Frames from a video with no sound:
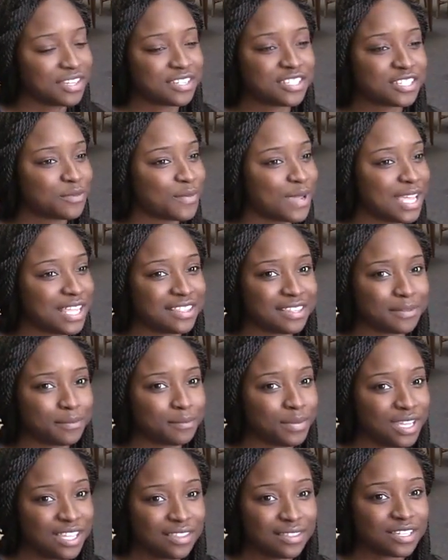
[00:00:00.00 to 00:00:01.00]
It just may
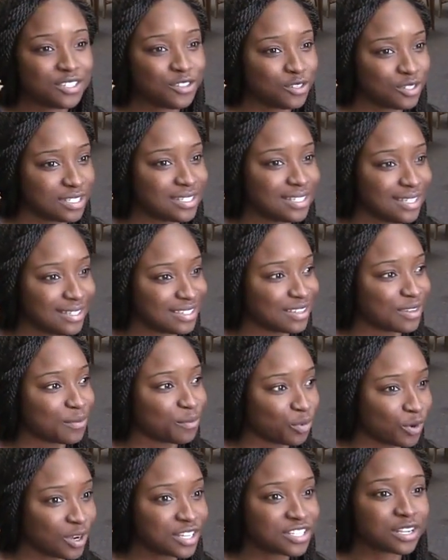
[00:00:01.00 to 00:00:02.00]
be that you just need to
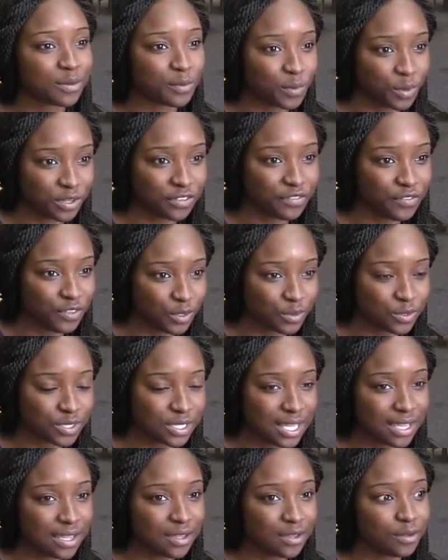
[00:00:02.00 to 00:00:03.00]
brush up on a few
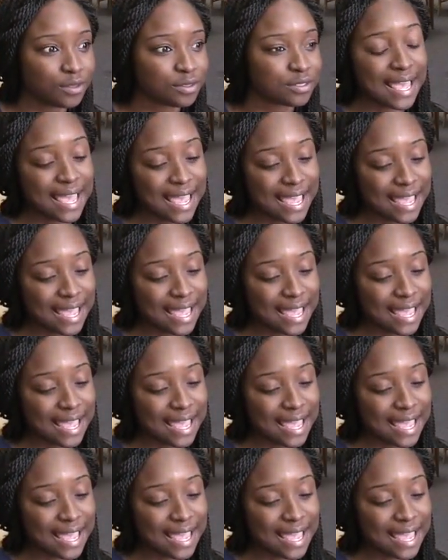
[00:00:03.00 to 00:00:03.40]
skills.